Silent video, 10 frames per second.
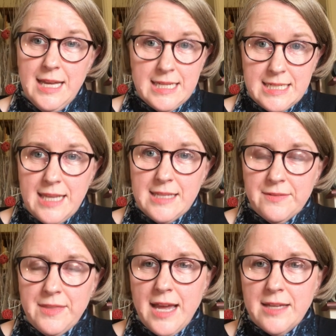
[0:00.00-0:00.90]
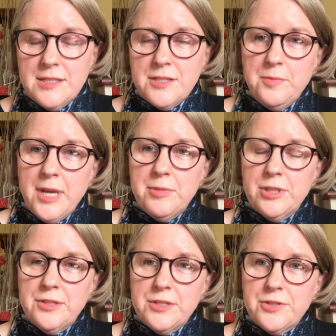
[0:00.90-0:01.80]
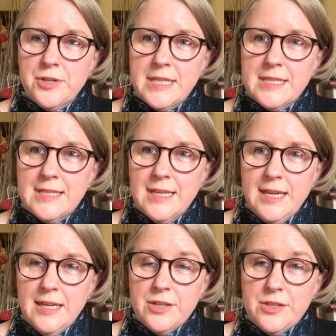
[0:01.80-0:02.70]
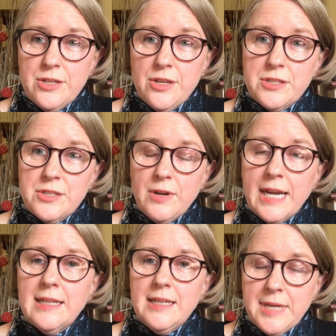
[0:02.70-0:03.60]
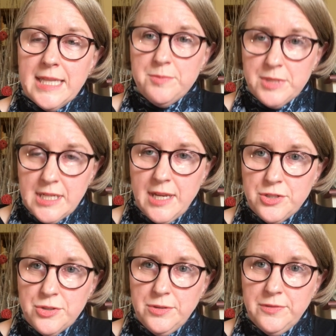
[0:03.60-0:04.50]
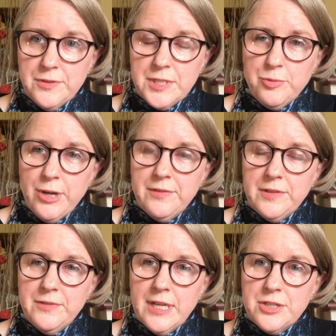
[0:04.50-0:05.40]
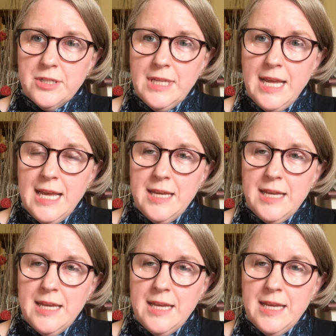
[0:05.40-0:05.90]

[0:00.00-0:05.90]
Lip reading: tens of thousands of people on the streets concerns us greatly about the potential for spread of infection,